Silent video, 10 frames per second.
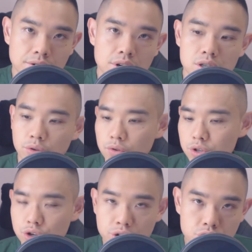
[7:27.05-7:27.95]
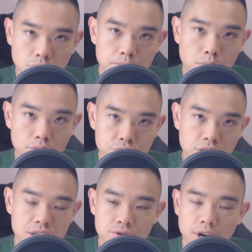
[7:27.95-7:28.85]
So if you screenshot both
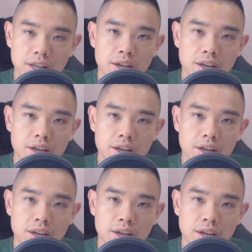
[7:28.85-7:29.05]
charts, right,